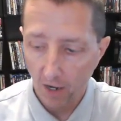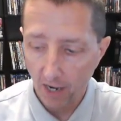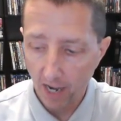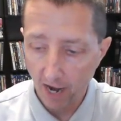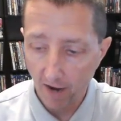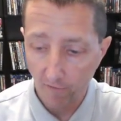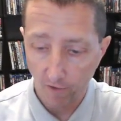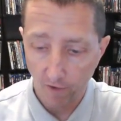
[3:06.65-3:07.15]

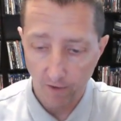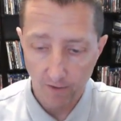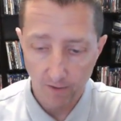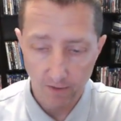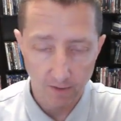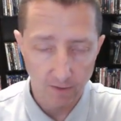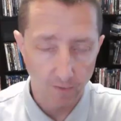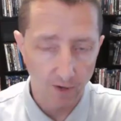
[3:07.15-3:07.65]
Ever.
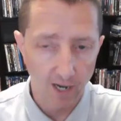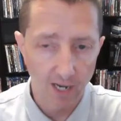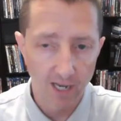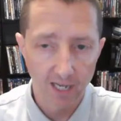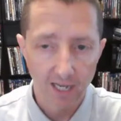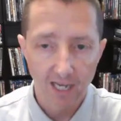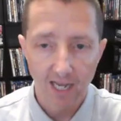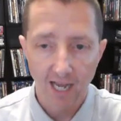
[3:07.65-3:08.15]

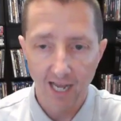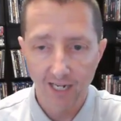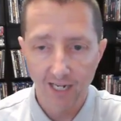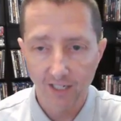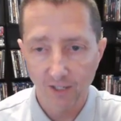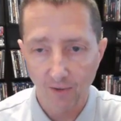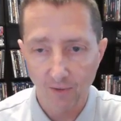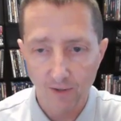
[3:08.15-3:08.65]
And
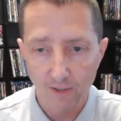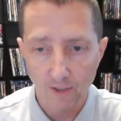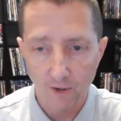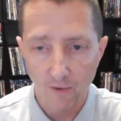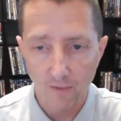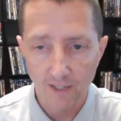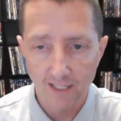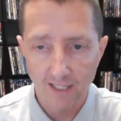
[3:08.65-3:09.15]
so there's
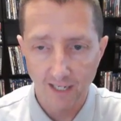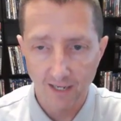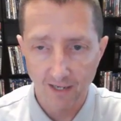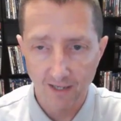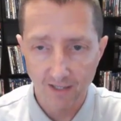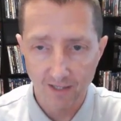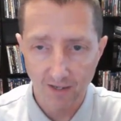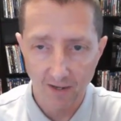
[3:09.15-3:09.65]
always
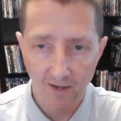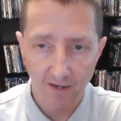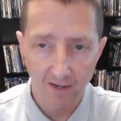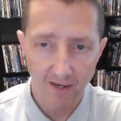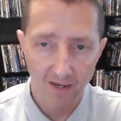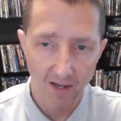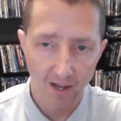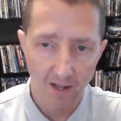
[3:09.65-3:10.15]
a
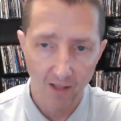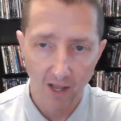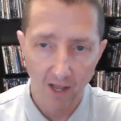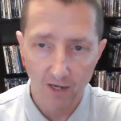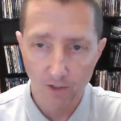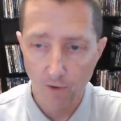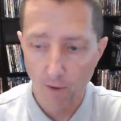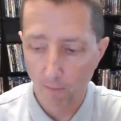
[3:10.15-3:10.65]

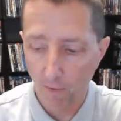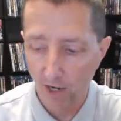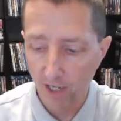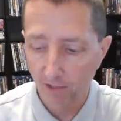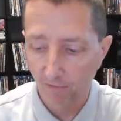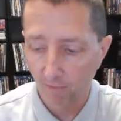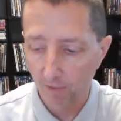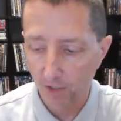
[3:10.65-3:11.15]
lot to
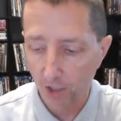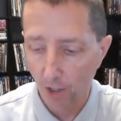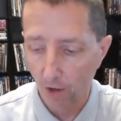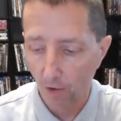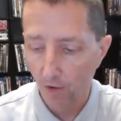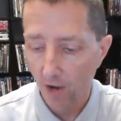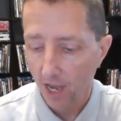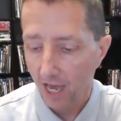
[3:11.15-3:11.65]
embrace from the
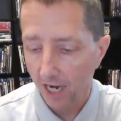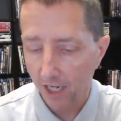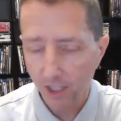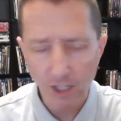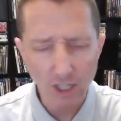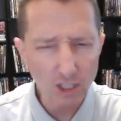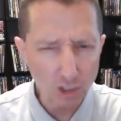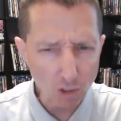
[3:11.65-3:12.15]
show. And it's
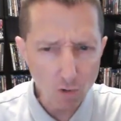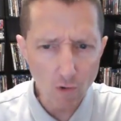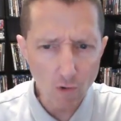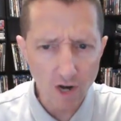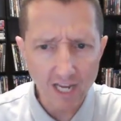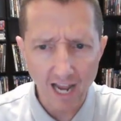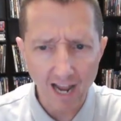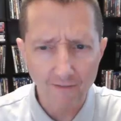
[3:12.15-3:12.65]
just so
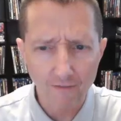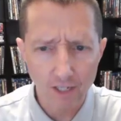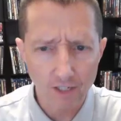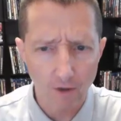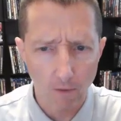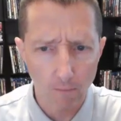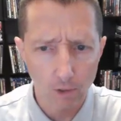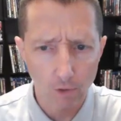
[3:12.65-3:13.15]
great to have these
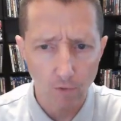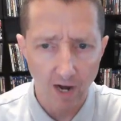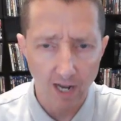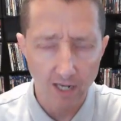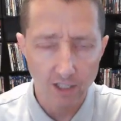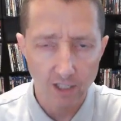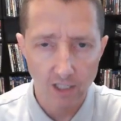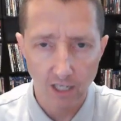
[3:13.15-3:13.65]
on Blu-ray.
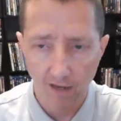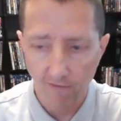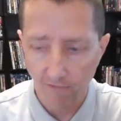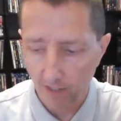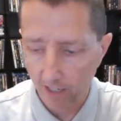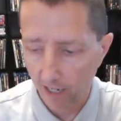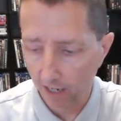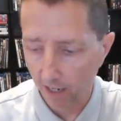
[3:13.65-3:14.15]
I just love
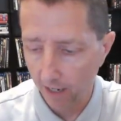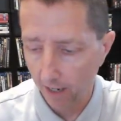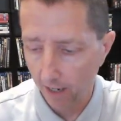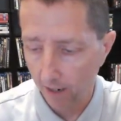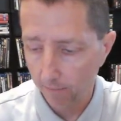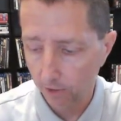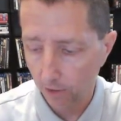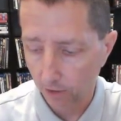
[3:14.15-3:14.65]
it.
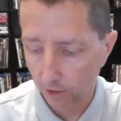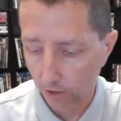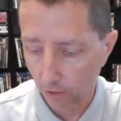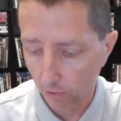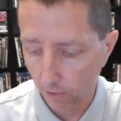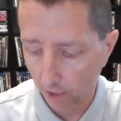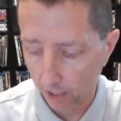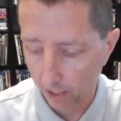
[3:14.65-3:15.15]
I'm just
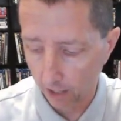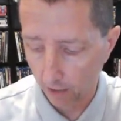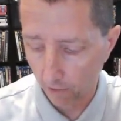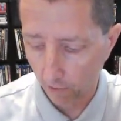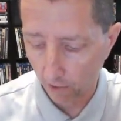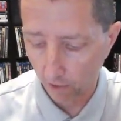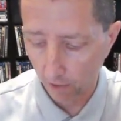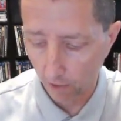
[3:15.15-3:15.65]
so
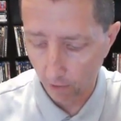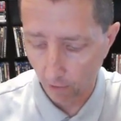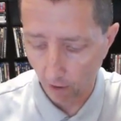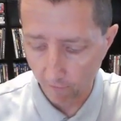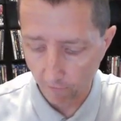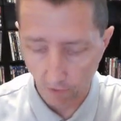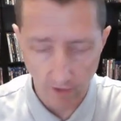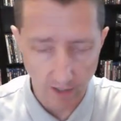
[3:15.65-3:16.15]

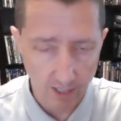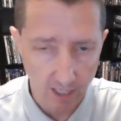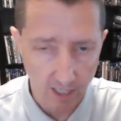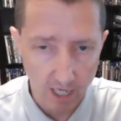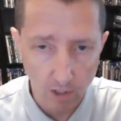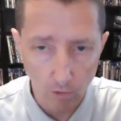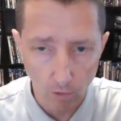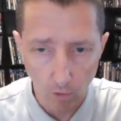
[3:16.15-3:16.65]
grateful that the
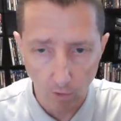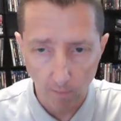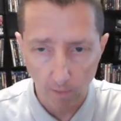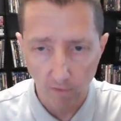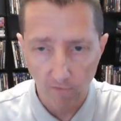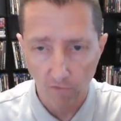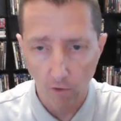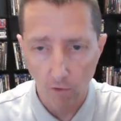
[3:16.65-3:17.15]
Kino
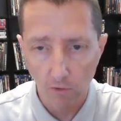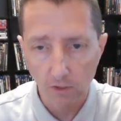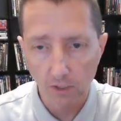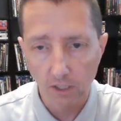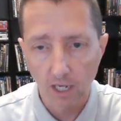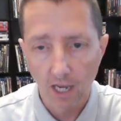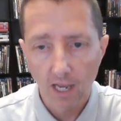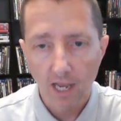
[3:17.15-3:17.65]
Lorber
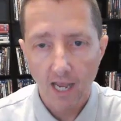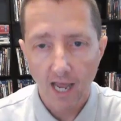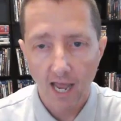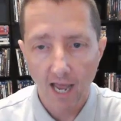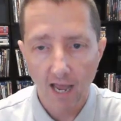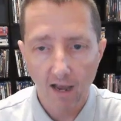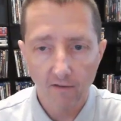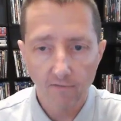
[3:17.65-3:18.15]
folks
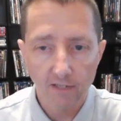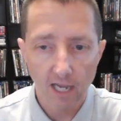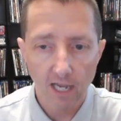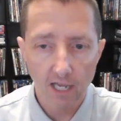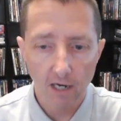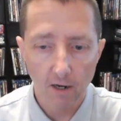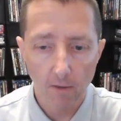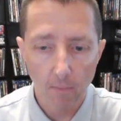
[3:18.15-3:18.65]
have
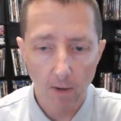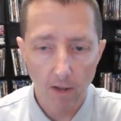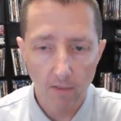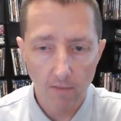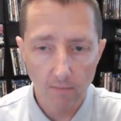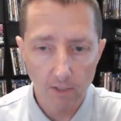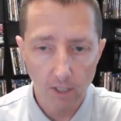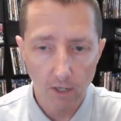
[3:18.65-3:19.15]
taken it upon
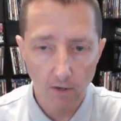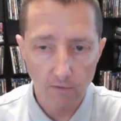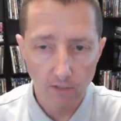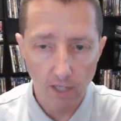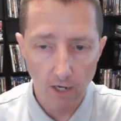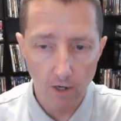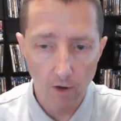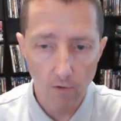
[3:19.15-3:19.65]
themselves.
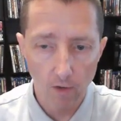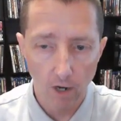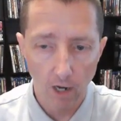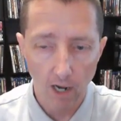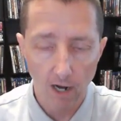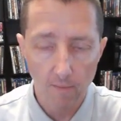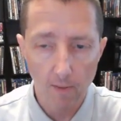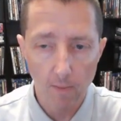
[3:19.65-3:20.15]
I know that a
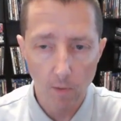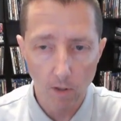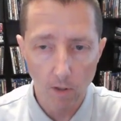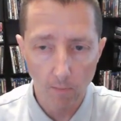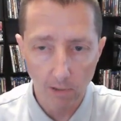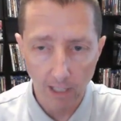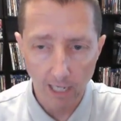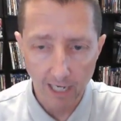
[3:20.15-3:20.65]
lot of people
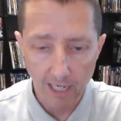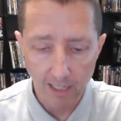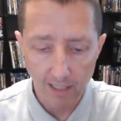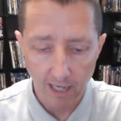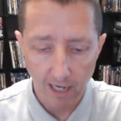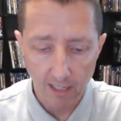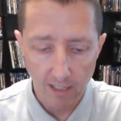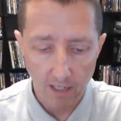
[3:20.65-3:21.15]
complained
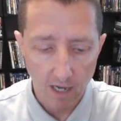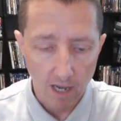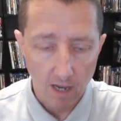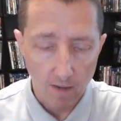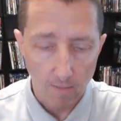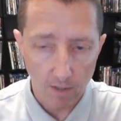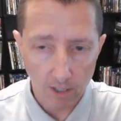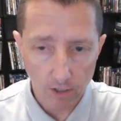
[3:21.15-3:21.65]
that
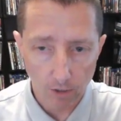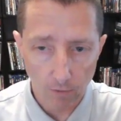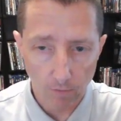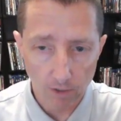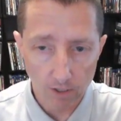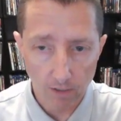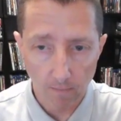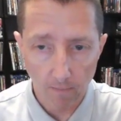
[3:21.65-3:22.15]
because there were
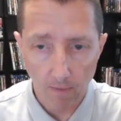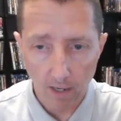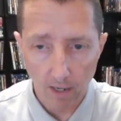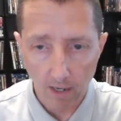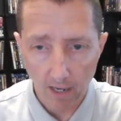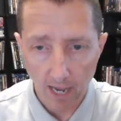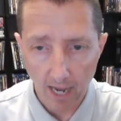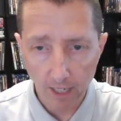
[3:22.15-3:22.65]
some
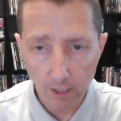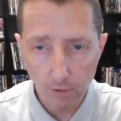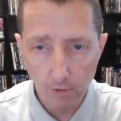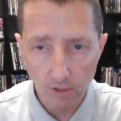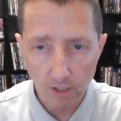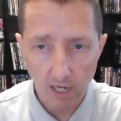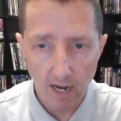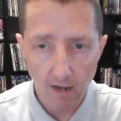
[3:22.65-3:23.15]

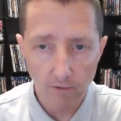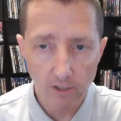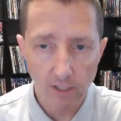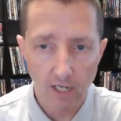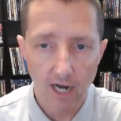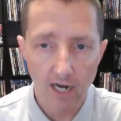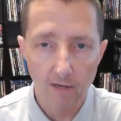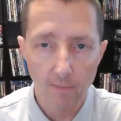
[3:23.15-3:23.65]
extras announced
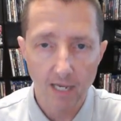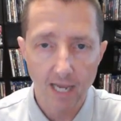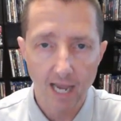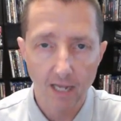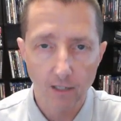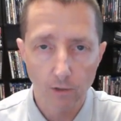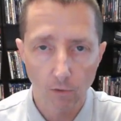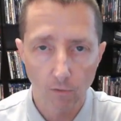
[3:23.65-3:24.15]
that had to be
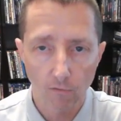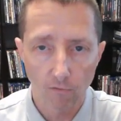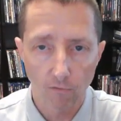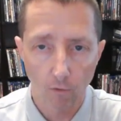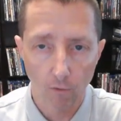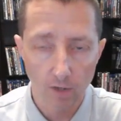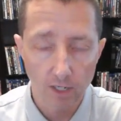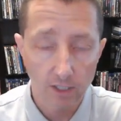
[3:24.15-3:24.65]
canceled
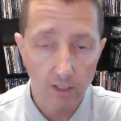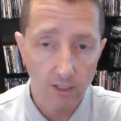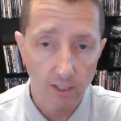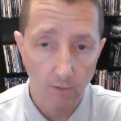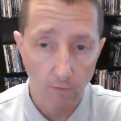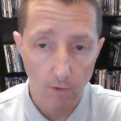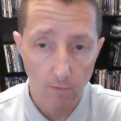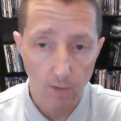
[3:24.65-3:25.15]
for reasons
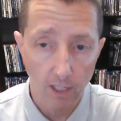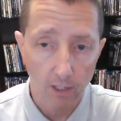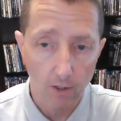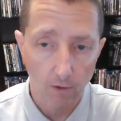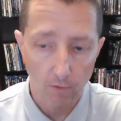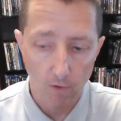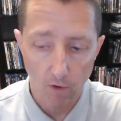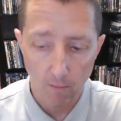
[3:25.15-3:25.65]
that we really
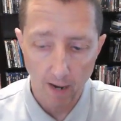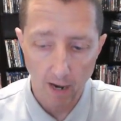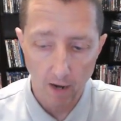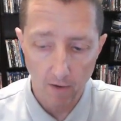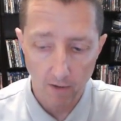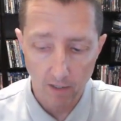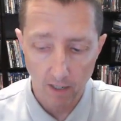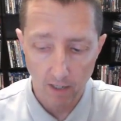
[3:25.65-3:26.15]
don't know
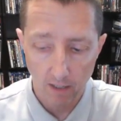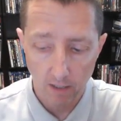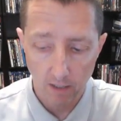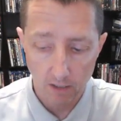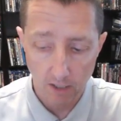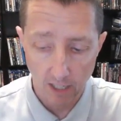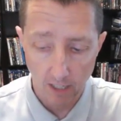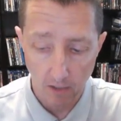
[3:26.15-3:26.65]
about
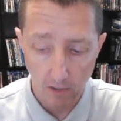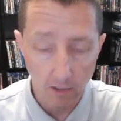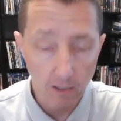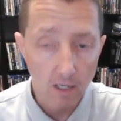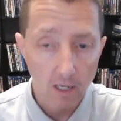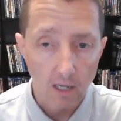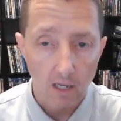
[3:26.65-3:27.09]
still.